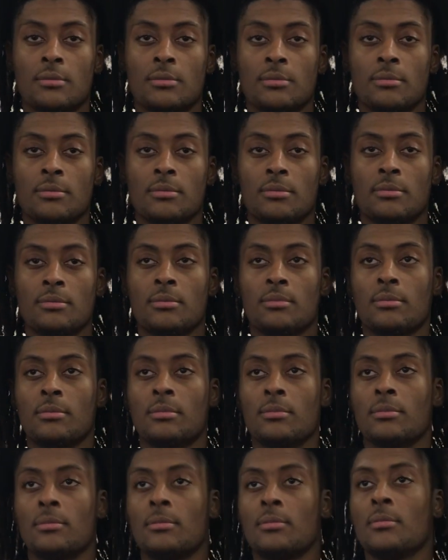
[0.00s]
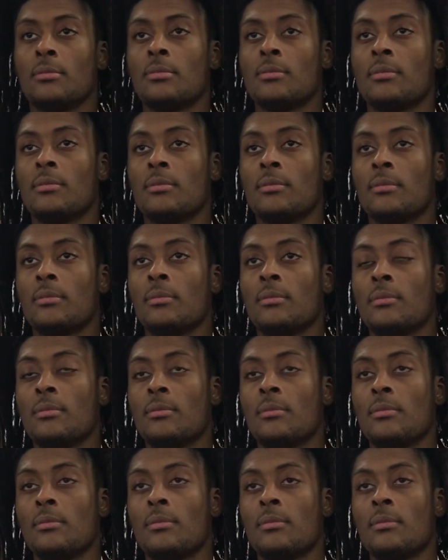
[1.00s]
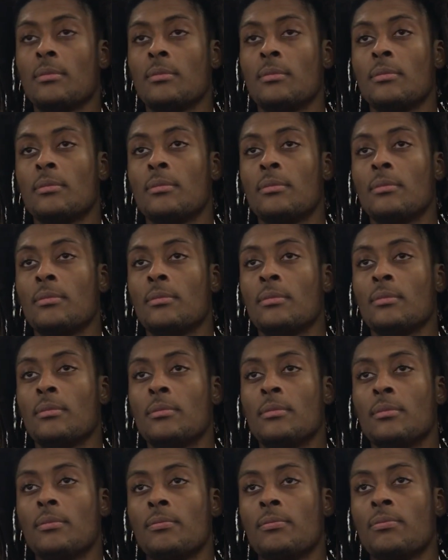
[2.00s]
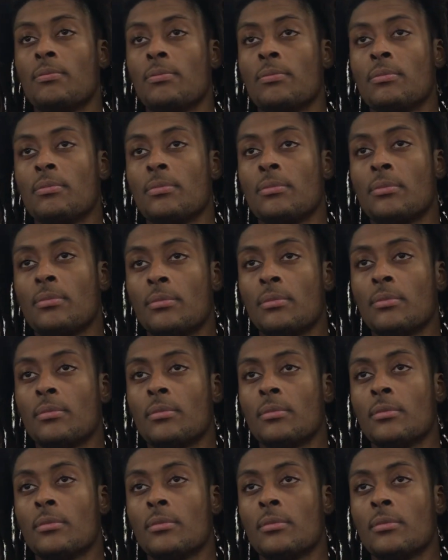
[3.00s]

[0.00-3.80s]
Did you campaign at all at the end of the game last game when things were kind of going south?